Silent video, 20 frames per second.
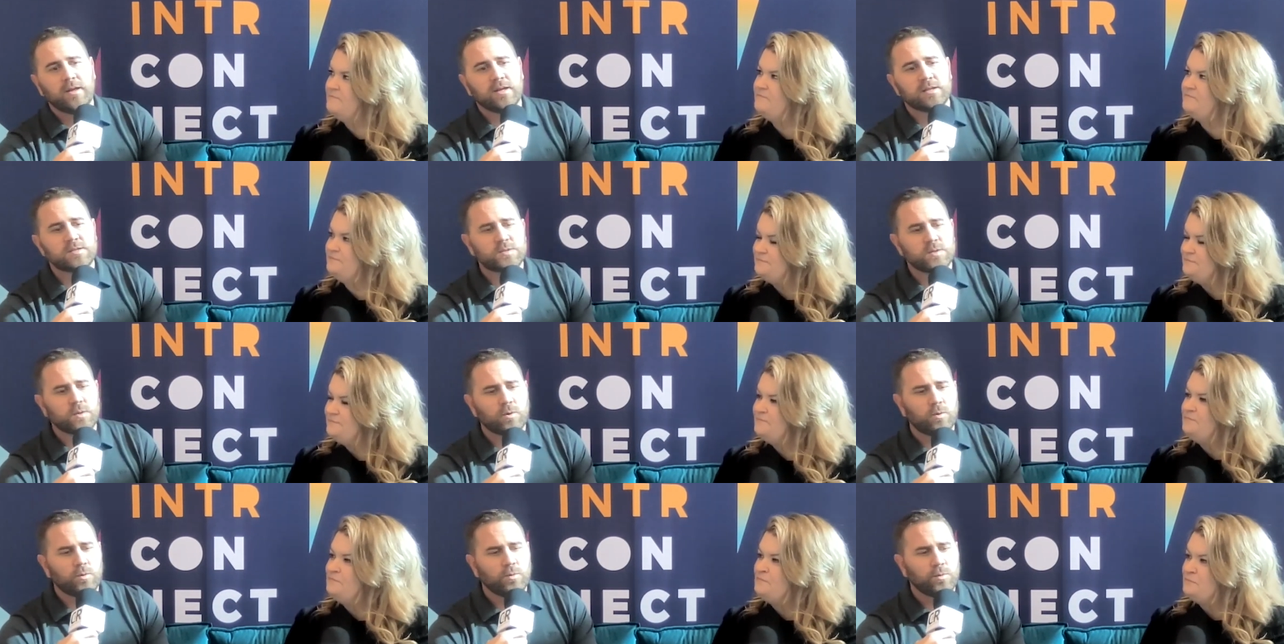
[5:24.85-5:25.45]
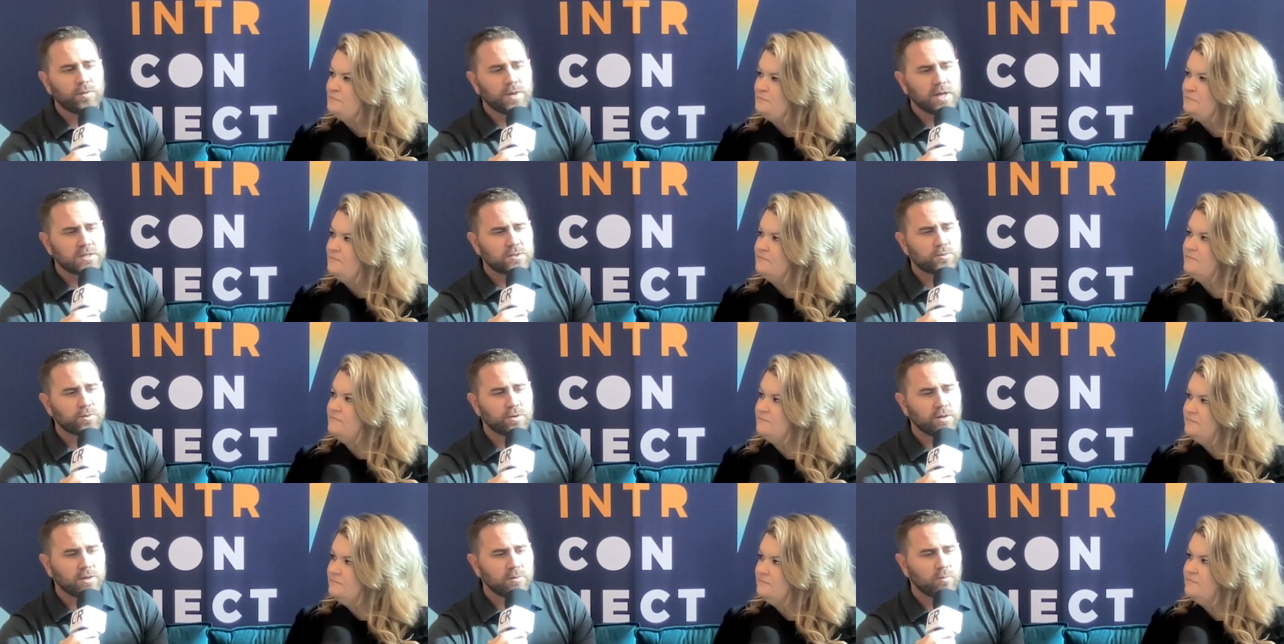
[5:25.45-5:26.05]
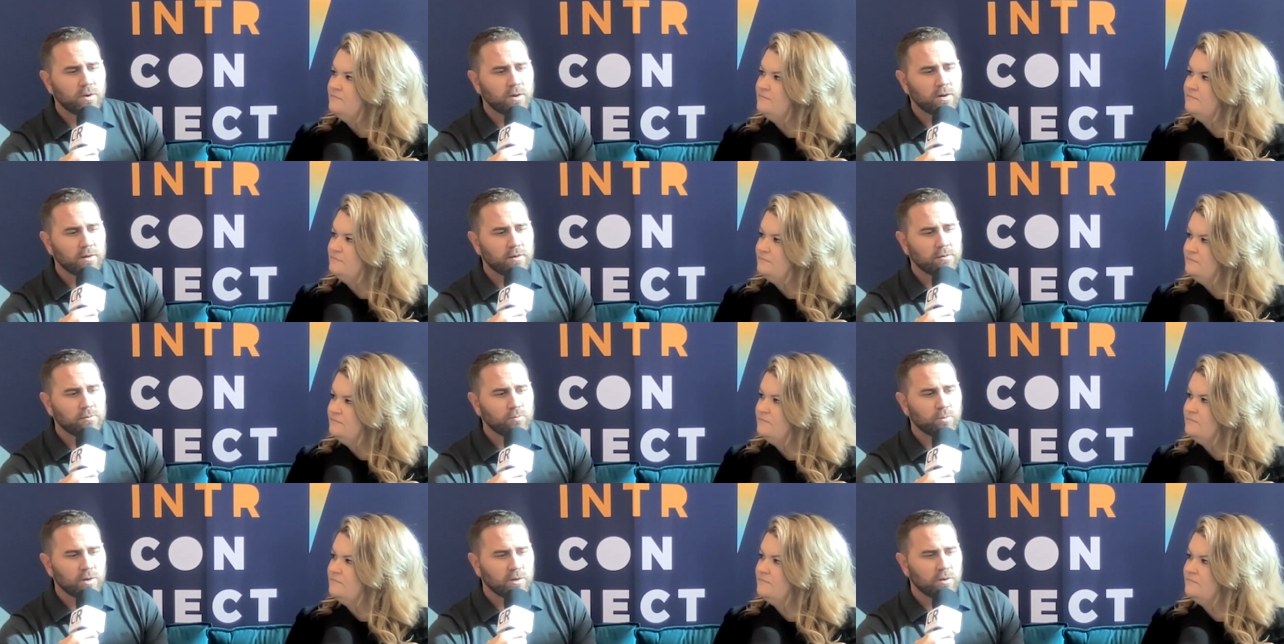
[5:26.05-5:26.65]
Speaker 1: And so that's really
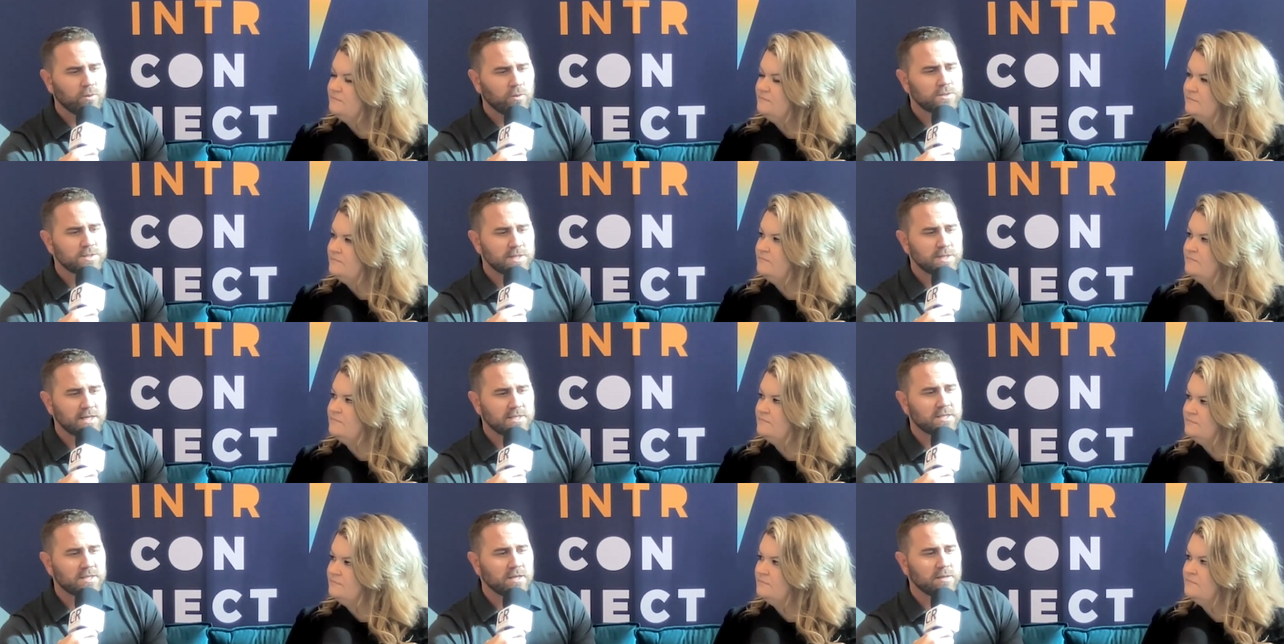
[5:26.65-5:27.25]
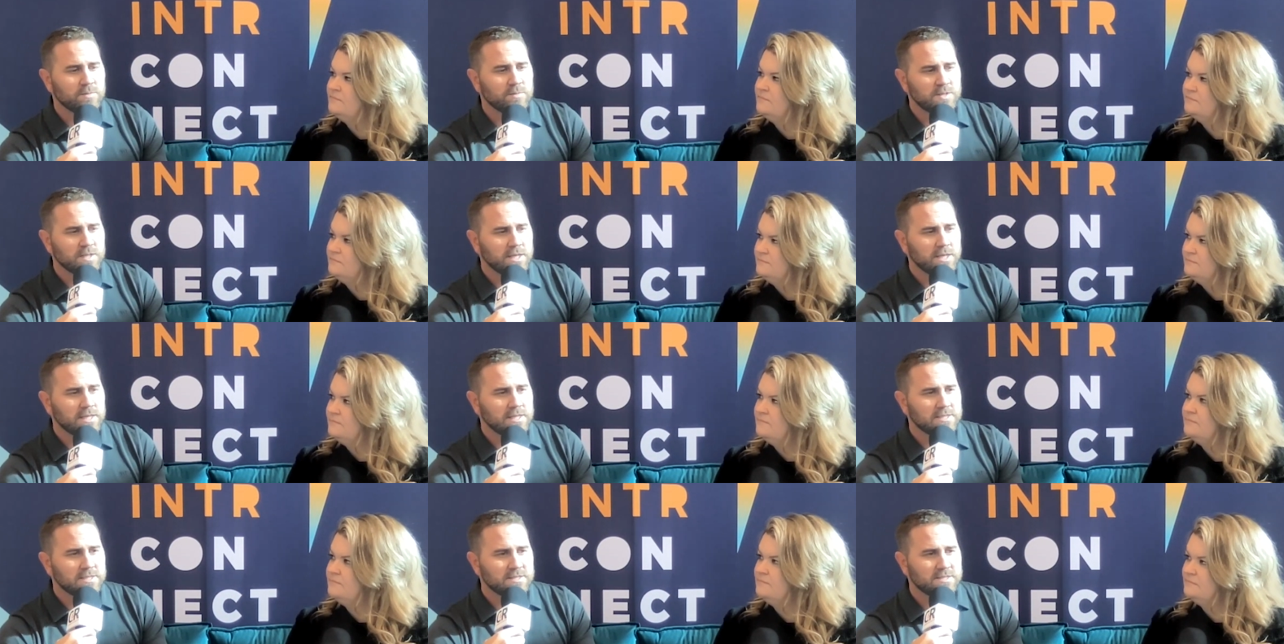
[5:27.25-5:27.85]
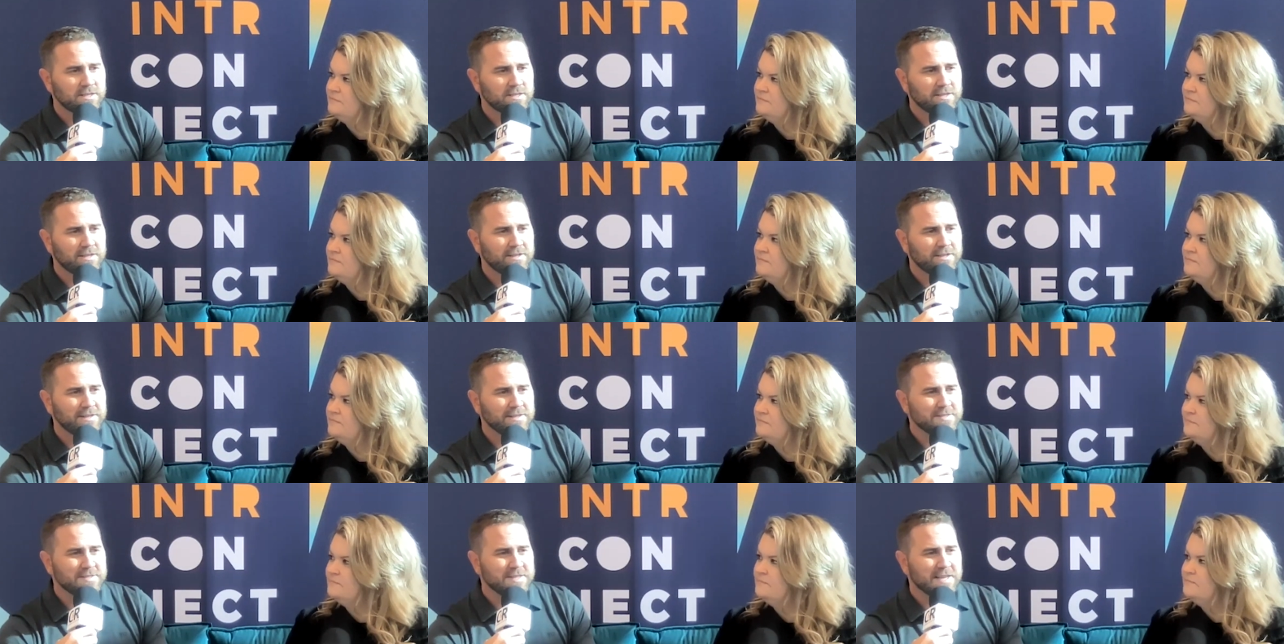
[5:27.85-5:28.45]
where where OCS comes in is
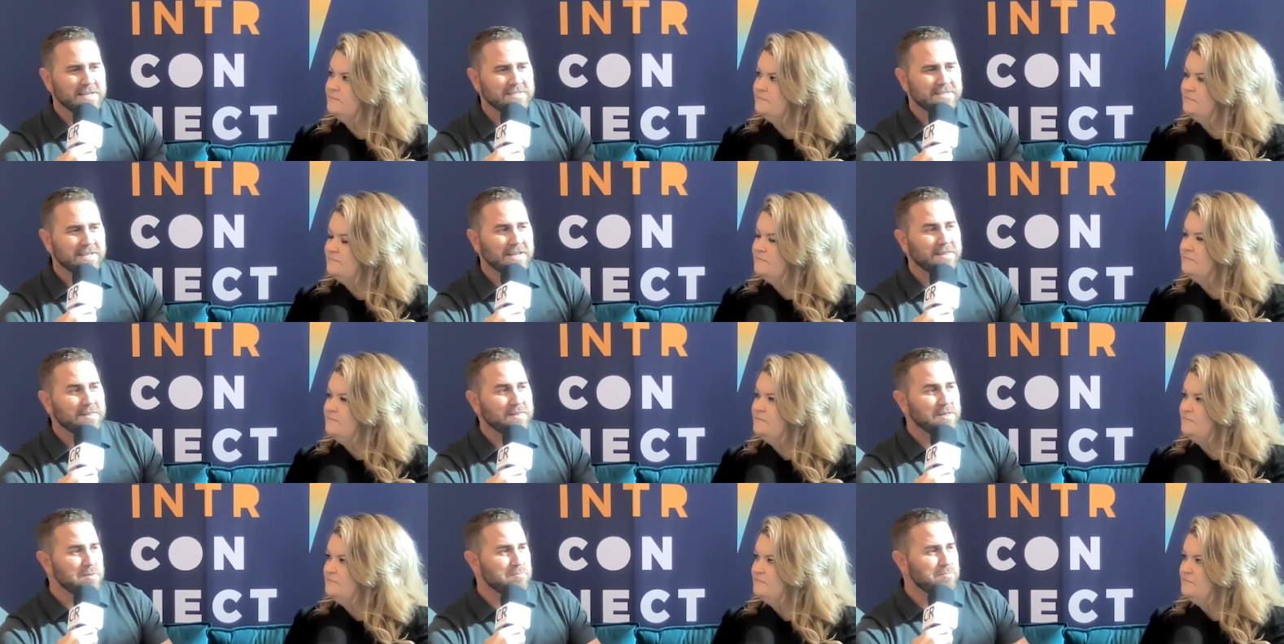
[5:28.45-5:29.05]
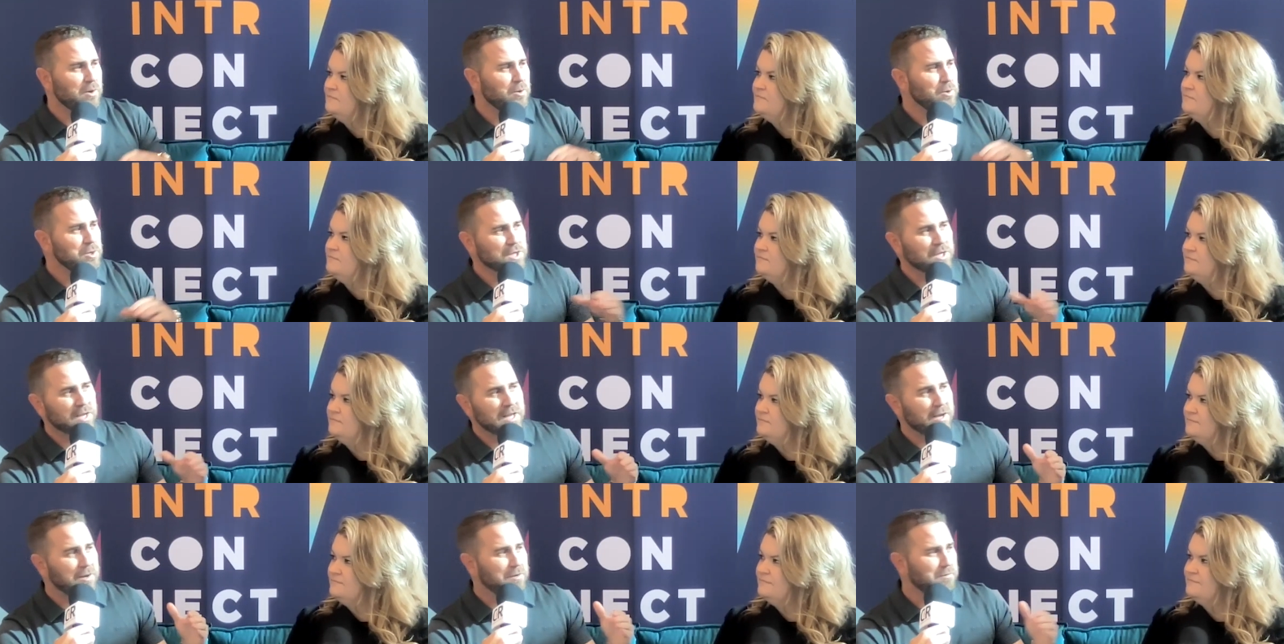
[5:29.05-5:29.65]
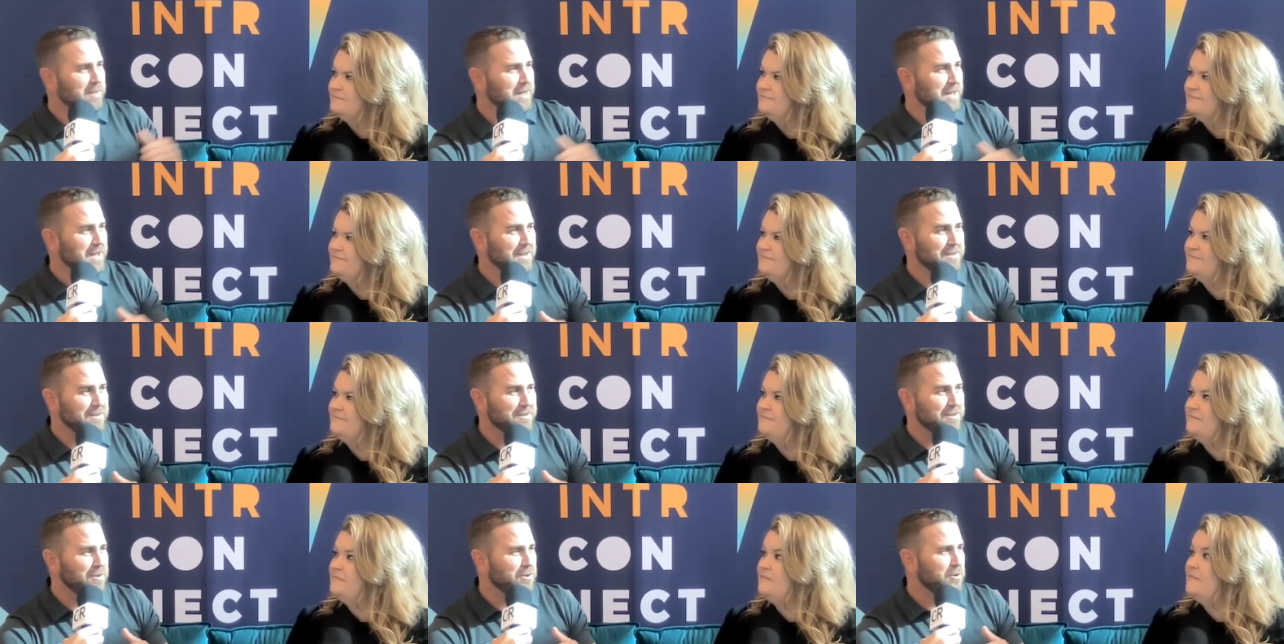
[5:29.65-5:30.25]
is they take the emotion out of
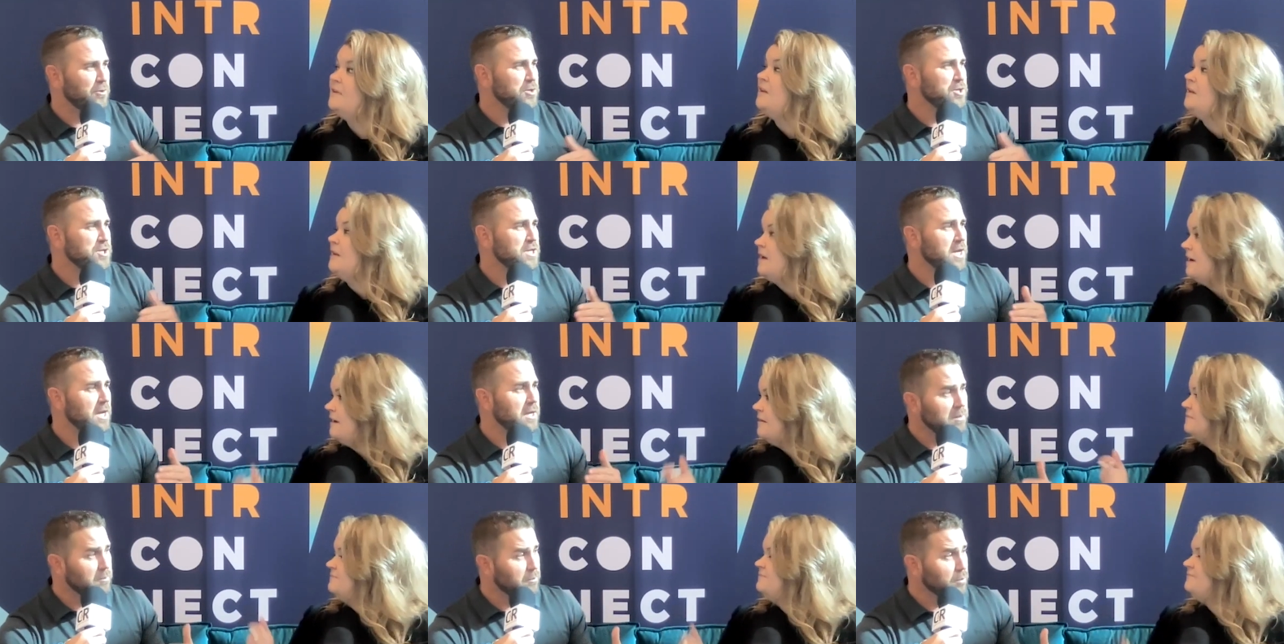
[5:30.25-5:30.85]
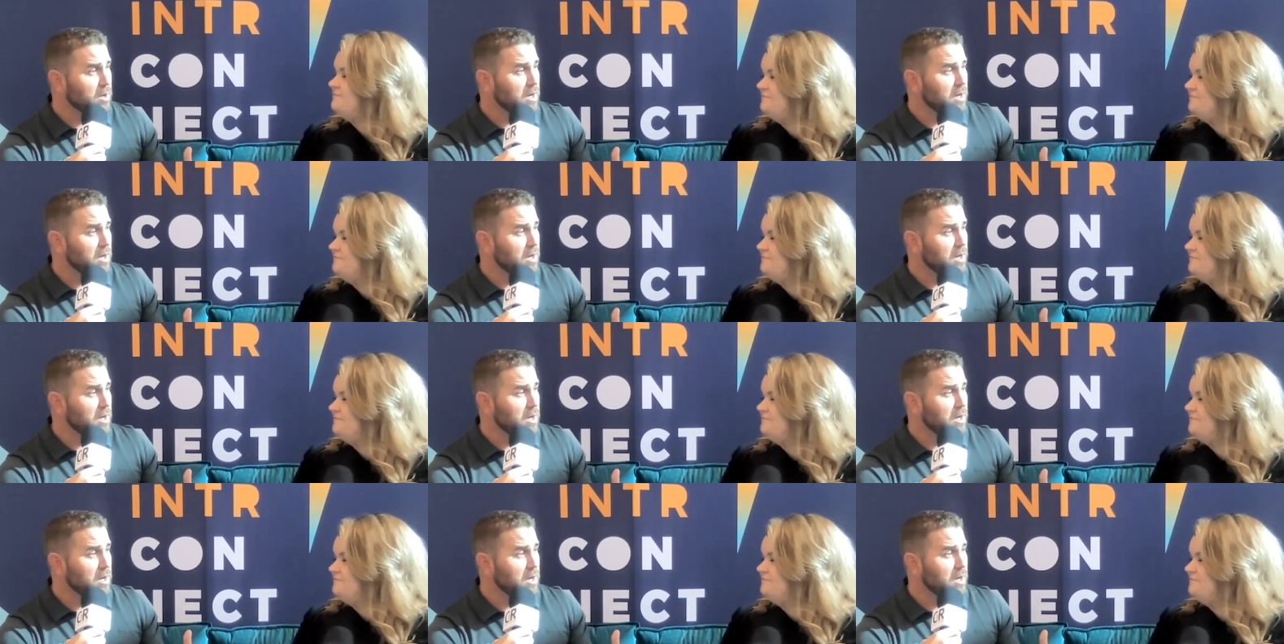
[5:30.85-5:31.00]
that negotiating yeah.